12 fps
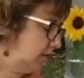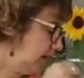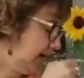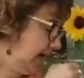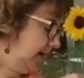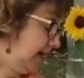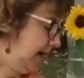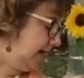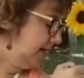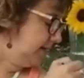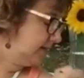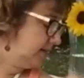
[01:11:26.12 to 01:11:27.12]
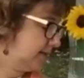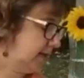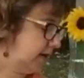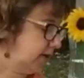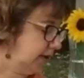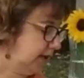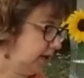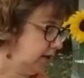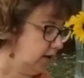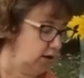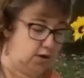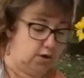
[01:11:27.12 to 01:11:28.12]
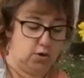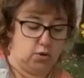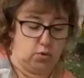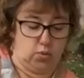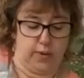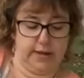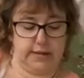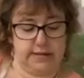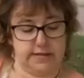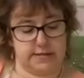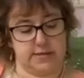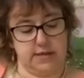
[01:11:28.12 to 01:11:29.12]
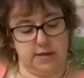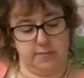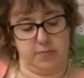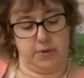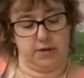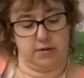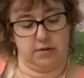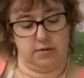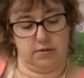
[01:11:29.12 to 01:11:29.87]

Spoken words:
Again, not necessarily realistic, but